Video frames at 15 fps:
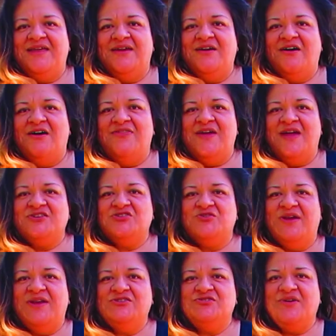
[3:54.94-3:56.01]
on that
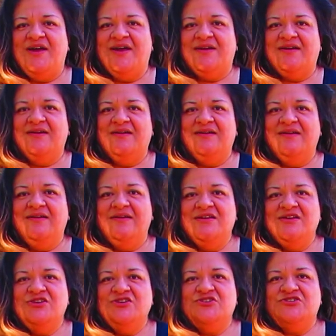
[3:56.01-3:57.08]
train track,
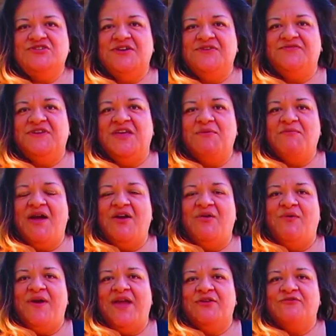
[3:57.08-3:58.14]
shifting my
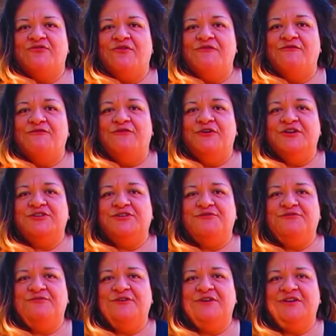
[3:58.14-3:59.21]
weight from foot to
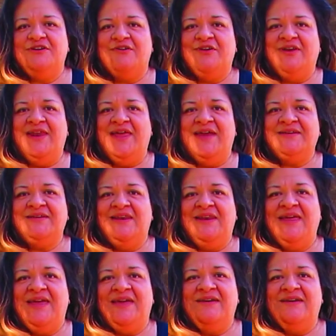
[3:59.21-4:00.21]
foot or leg to leg.